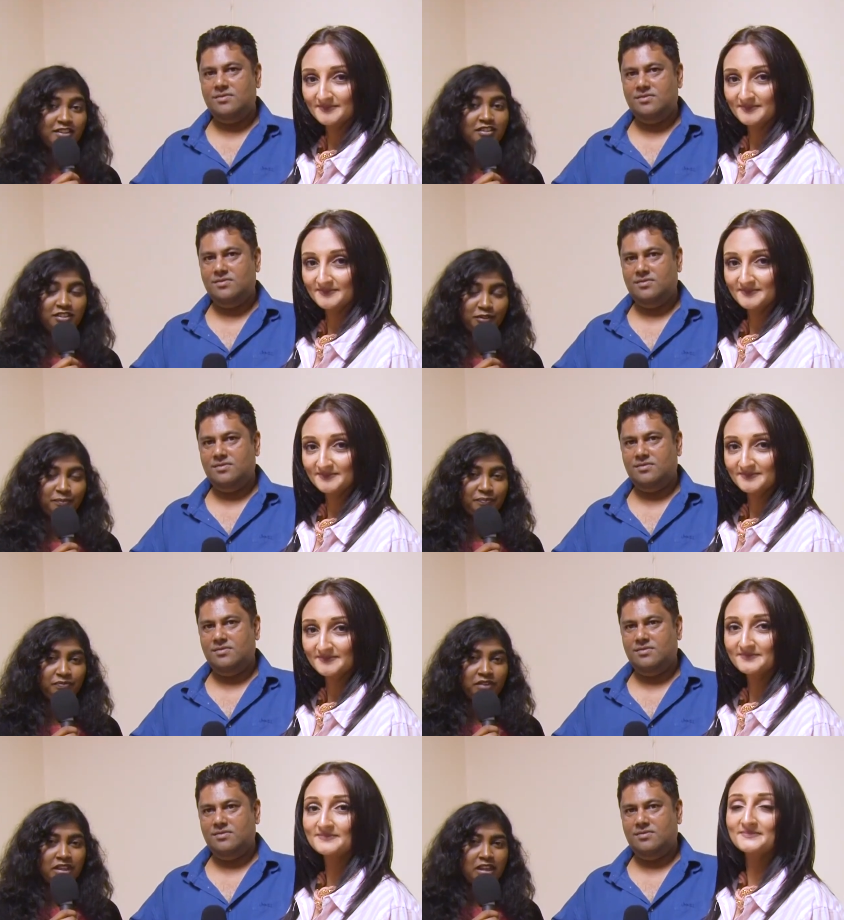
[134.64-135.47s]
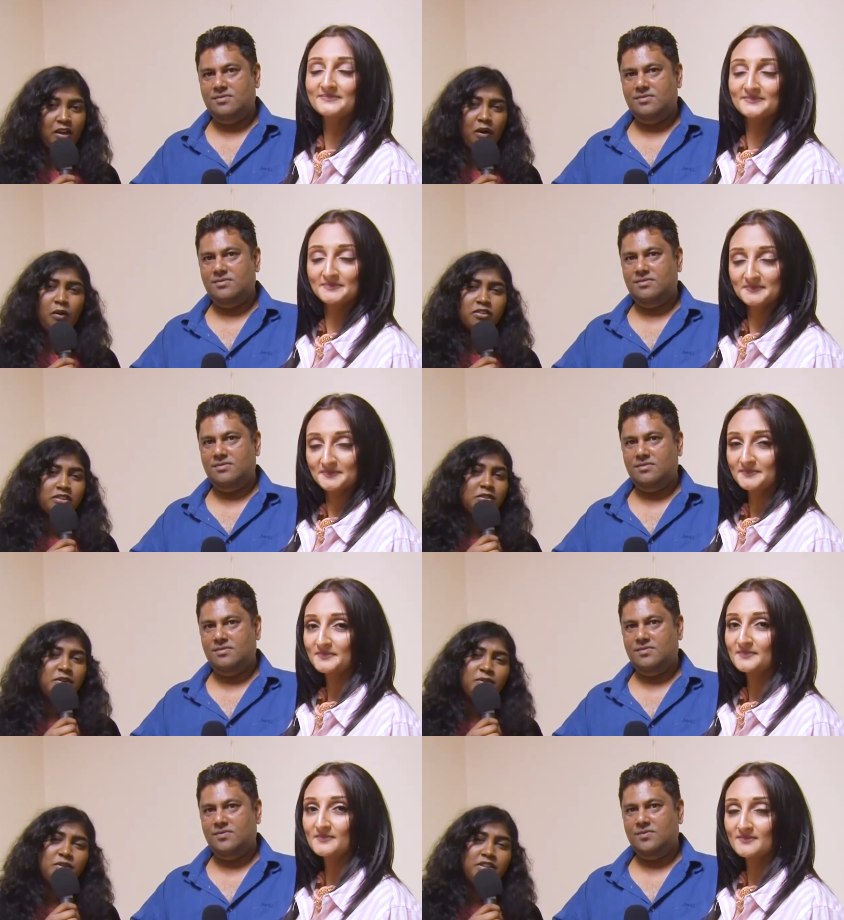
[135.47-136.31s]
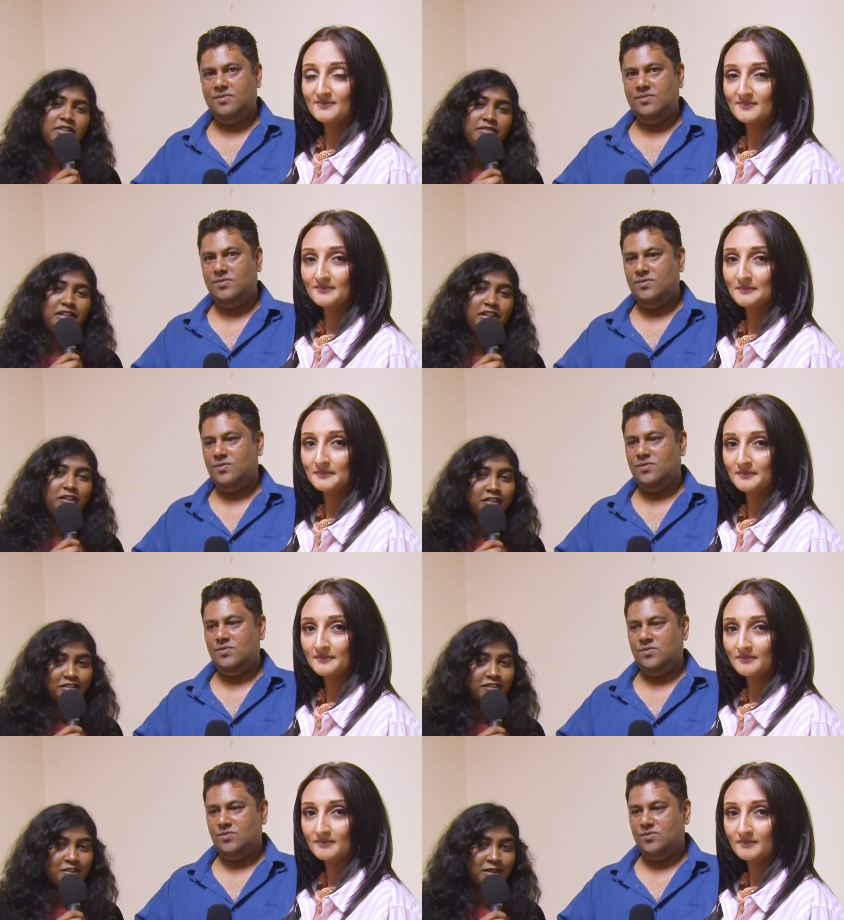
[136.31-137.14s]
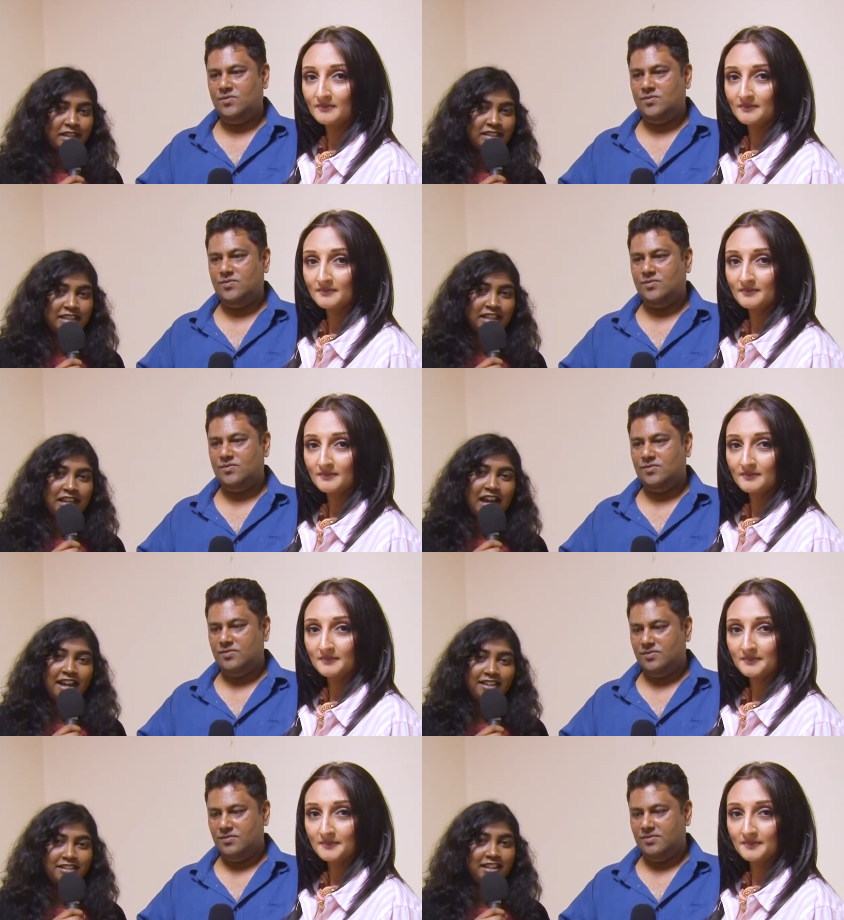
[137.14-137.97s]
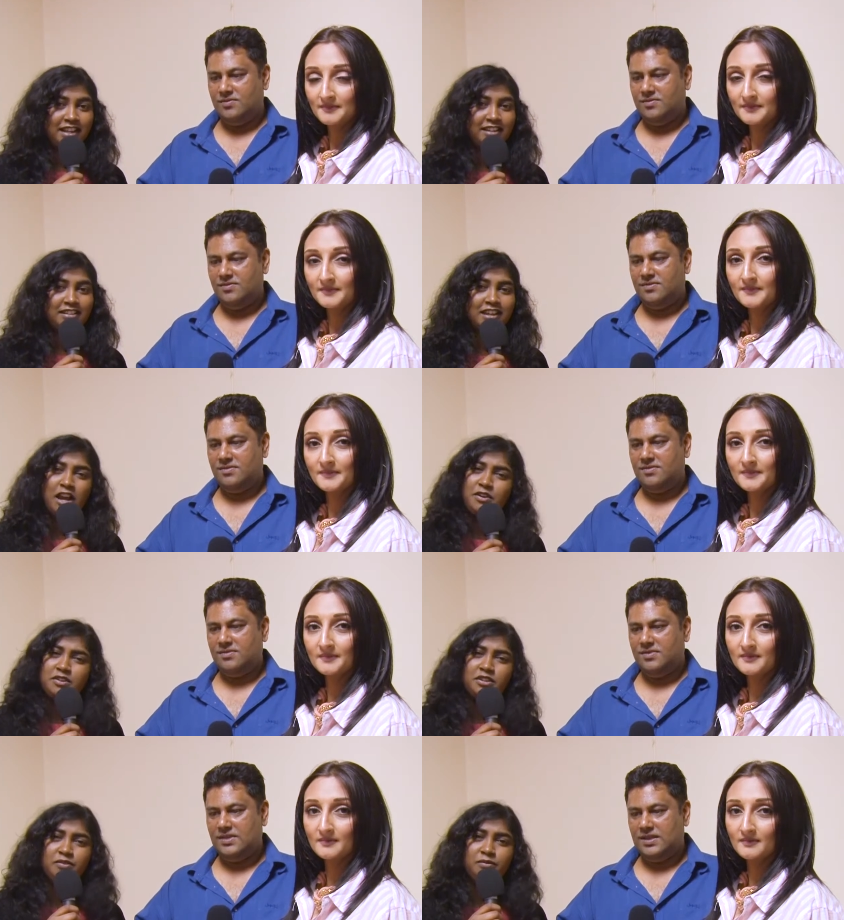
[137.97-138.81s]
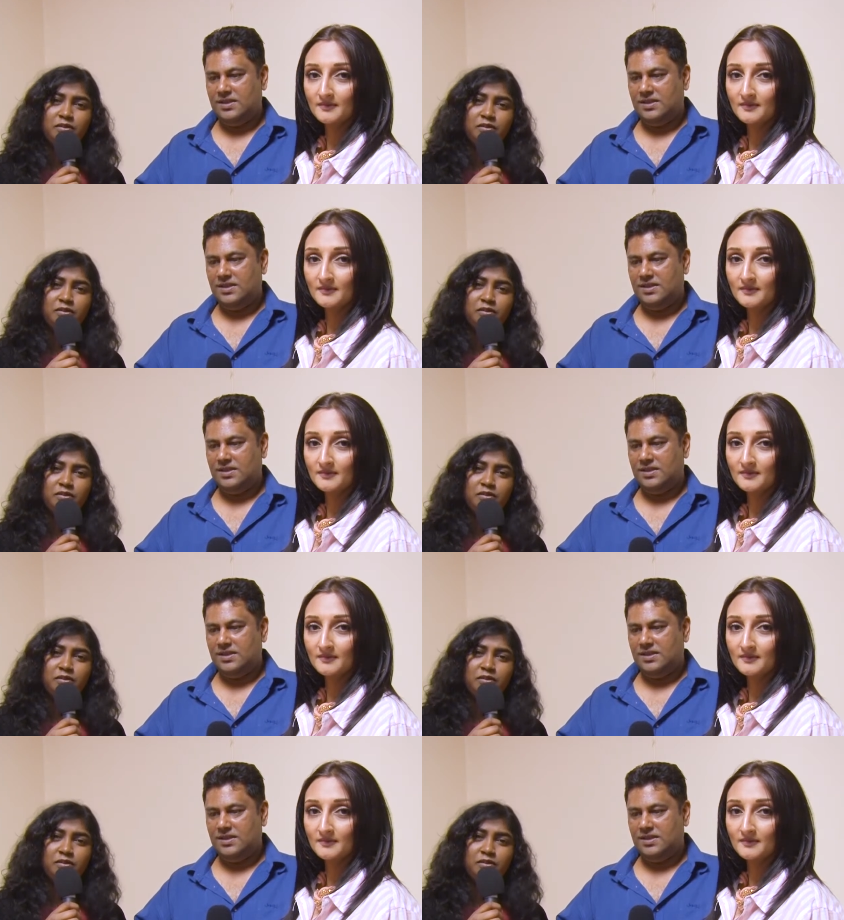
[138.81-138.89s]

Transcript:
Speaker 1: to you also, if you're living closer to us in Kya Sands, I want to